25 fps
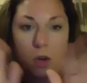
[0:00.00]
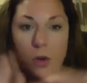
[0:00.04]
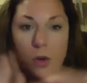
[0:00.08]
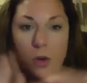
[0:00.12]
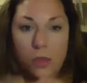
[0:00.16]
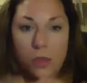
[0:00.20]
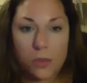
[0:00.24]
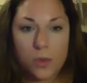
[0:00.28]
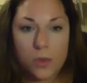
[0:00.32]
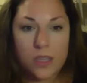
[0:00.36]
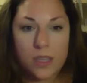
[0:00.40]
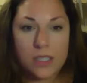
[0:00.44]

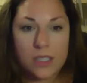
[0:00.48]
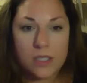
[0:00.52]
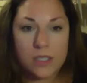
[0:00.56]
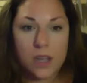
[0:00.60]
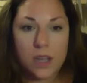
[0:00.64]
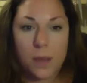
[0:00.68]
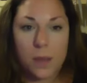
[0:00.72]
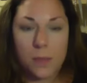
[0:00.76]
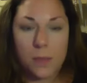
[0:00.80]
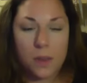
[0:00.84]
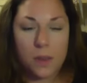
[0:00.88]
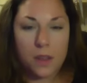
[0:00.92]
go through
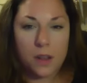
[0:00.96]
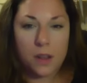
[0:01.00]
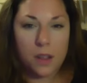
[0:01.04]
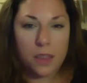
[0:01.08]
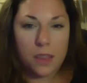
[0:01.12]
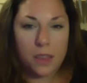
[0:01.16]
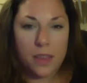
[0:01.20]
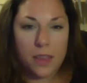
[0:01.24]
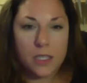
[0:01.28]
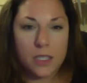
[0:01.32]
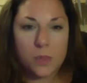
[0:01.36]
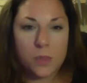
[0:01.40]
these couple
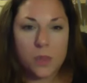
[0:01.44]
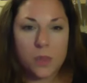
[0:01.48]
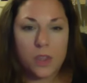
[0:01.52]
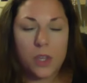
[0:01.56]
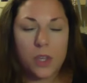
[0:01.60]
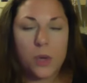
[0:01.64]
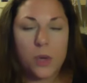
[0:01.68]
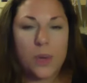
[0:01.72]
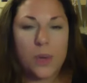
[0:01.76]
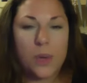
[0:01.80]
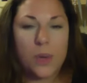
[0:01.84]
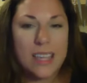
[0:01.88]
little things
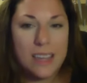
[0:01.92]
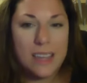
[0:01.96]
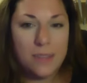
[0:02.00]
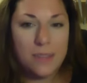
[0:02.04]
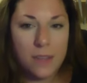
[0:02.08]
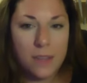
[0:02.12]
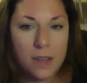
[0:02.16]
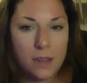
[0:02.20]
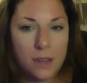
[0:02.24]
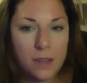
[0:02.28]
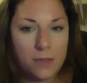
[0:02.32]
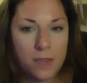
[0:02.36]
with you,
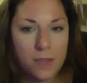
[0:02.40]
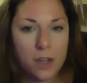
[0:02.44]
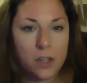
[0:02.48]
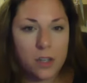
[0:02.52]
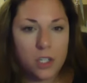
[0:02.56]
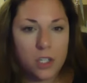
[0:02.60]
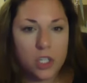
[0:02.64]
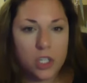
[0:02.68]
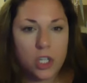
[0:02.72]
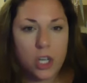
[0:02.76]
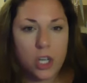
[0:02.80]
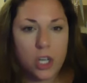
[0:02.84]
even if
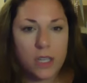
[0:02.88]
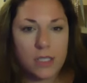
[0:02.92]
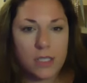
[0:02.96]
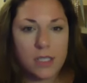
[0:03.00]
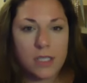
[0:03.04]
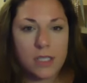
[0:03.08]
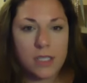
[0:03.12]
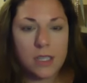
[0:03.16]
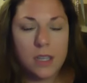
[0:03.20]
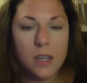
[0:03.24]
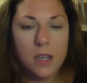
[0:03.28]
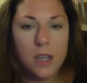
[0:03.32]
they're
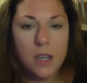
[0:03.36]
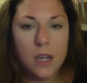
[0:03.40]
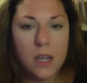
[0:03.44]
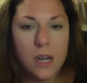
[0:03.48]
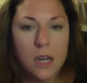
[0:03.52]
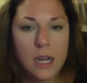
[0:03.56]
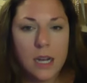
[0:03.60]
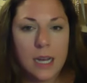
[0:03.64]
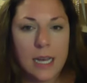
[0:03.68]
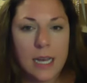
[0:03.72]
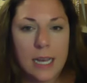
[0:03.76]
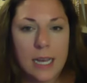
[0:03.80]
just
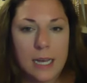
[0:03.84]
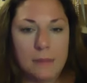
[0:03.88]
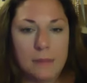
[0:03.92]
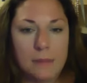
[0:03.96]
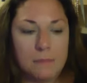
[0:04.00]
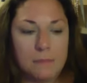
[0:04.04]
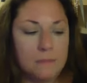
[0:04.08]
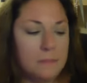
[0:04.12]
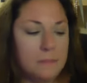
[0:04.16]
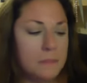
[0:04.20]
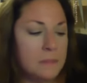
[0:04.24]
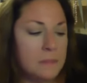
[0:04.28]

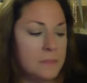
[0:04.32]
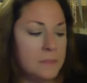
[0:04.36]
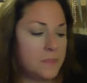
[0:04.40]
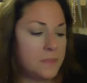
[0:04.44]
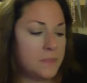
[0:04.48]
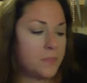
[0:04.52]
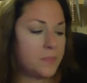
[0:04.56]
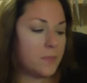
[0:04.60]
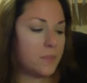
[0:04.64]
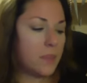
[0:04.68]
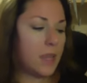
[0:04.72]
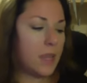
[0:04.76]
on
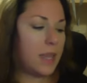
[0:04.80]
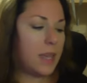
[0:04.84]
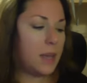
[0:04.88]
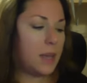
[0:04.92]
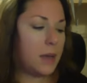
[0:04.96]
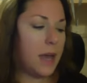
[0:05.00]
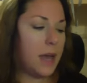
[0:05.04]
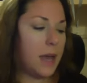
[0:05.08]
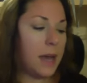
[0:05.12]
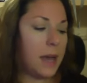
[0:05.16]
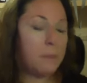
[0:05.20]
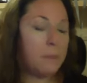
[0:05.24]

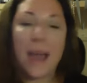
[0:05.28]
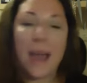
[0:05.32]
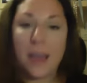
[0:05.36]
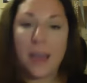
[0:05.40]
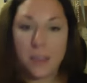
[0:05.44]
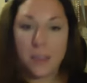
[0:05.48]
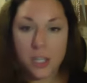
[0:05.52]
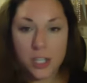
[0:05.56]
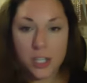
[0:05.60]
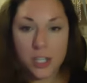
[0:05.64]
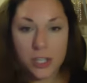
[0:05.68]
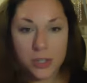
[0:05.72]

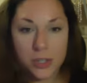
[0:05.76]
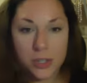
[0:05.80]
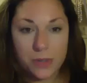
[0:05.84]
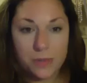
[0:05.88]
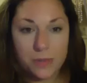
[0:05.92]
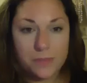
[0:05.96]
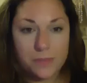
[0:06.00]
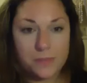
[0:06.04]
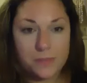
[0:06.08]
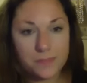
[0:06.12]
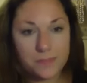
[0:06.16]
path 2.